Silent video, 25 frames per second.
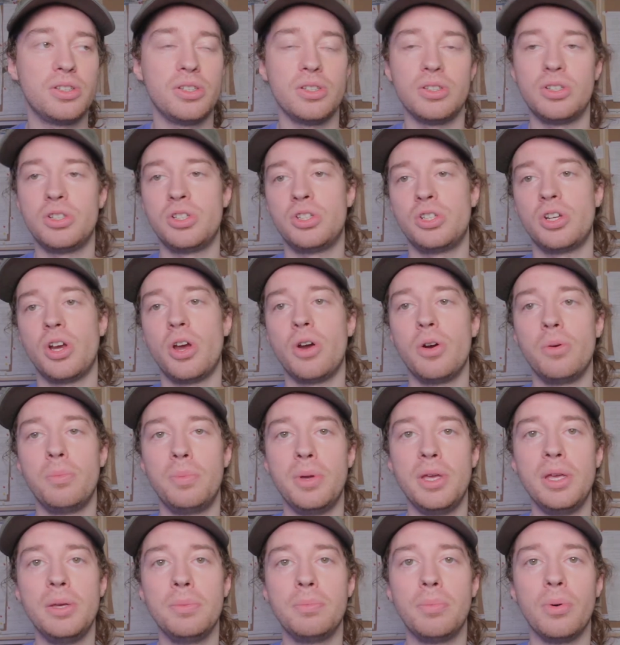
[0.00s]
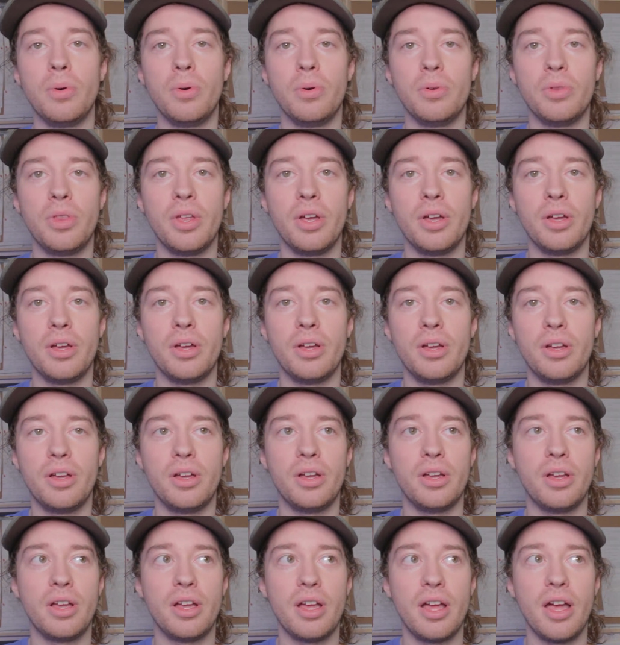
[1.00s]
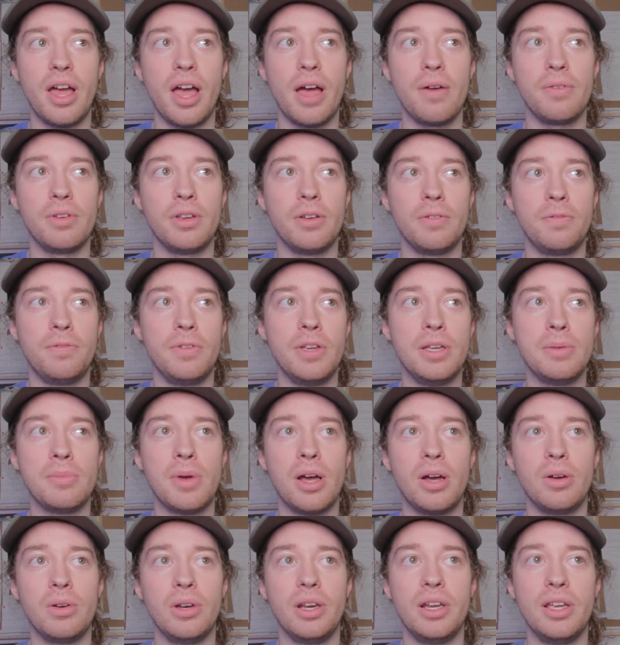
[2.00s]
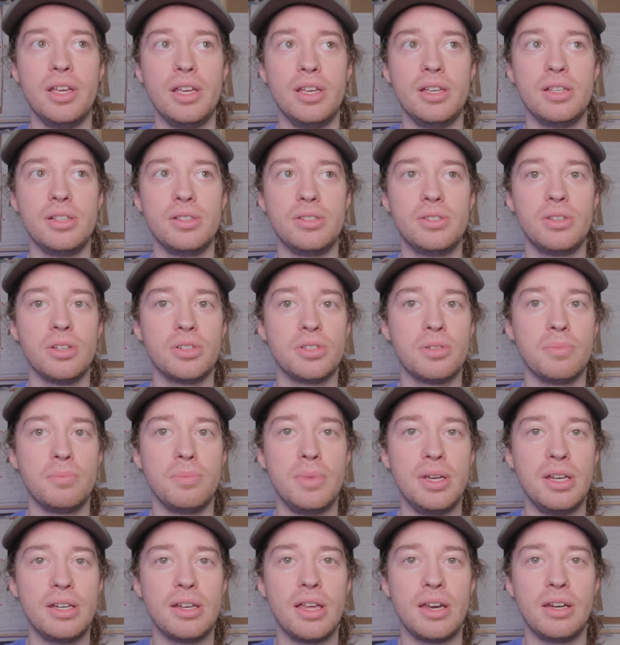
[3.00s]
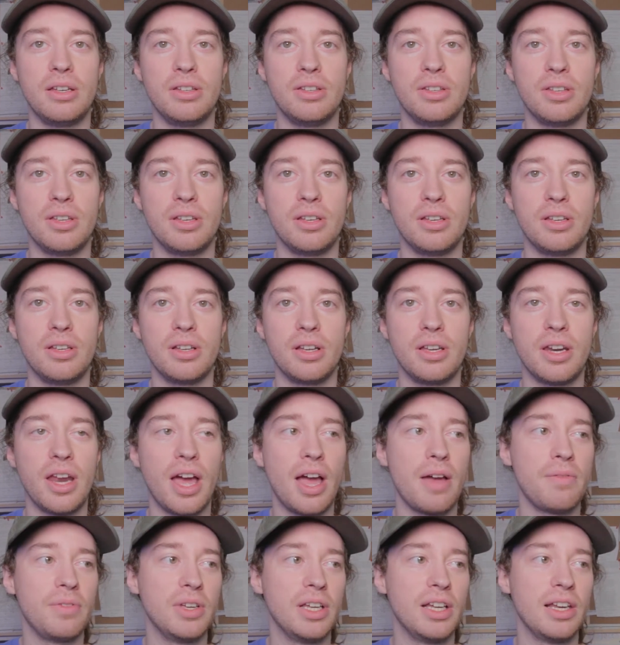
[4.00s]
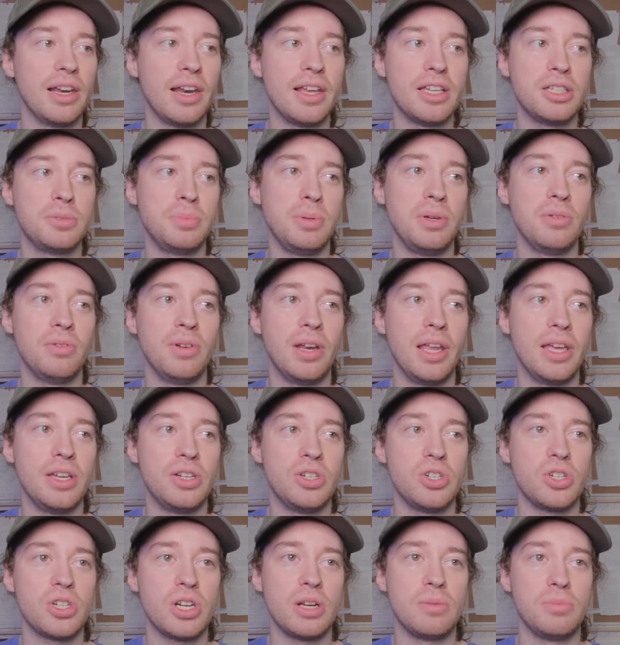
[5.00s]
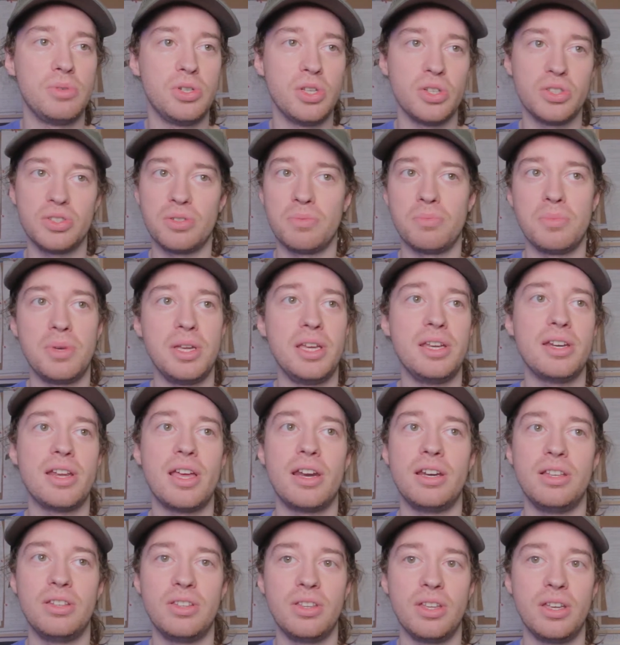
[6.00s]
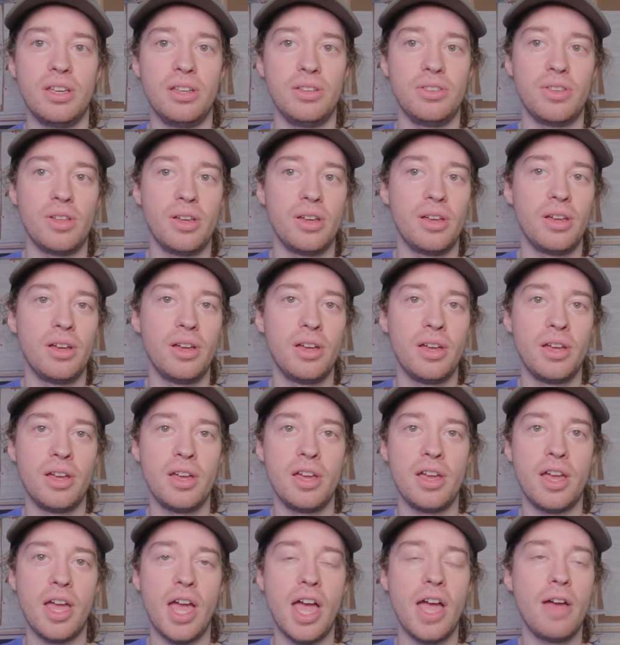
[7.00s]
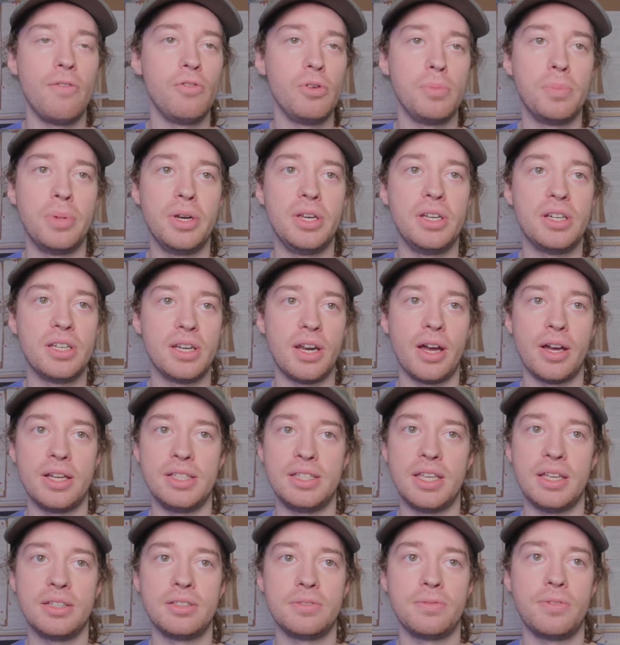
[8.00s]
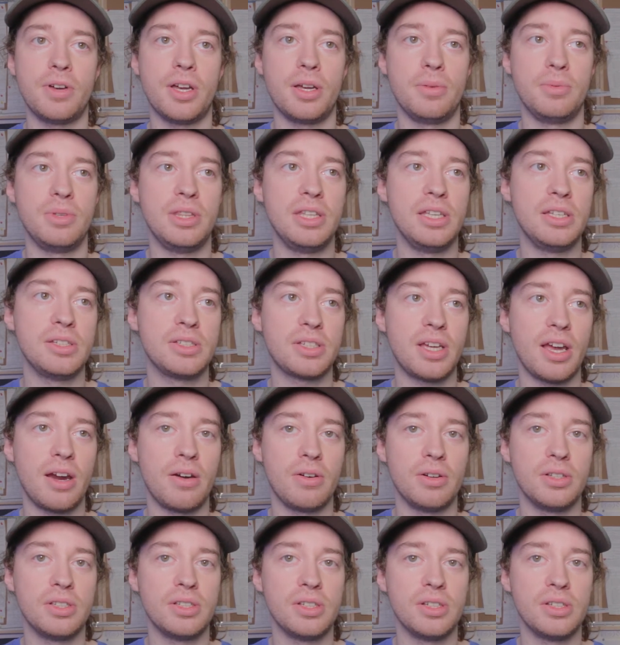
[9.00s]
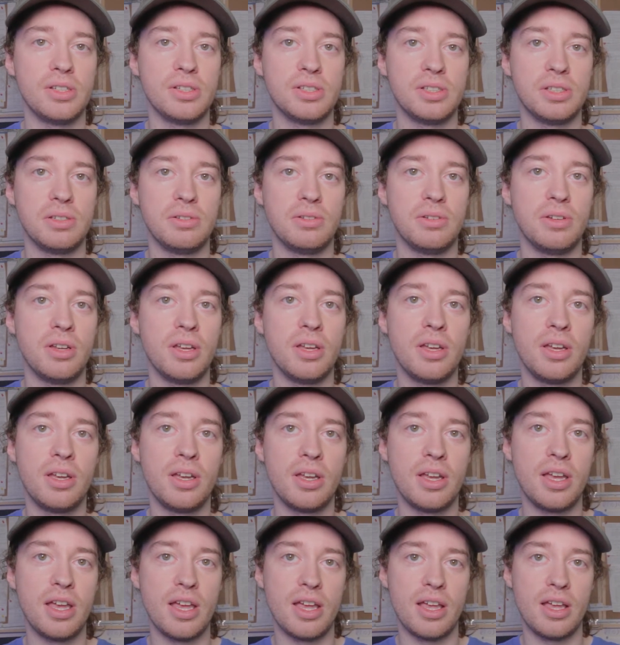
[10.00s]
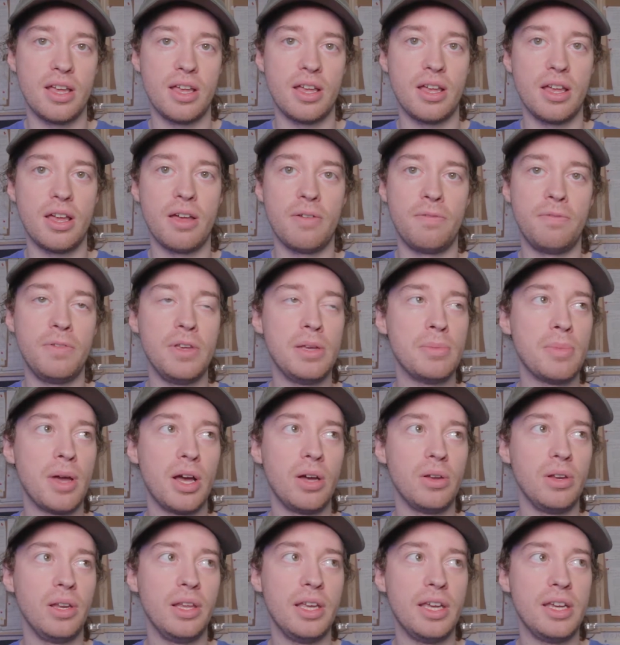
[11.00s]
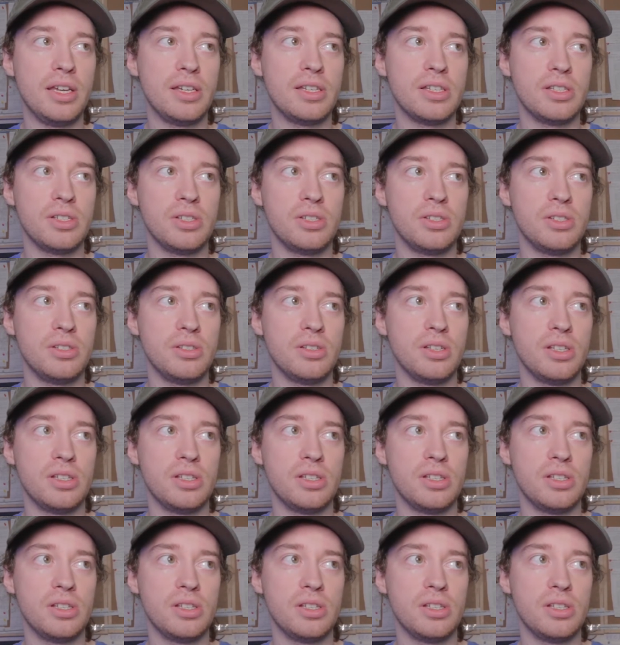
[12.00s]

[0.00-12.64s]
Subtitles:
show people that having a female lead doesn't mean anything, and having a lesbian relationship doesn't mean anything, that everybody can identify with these characters, and a female lead is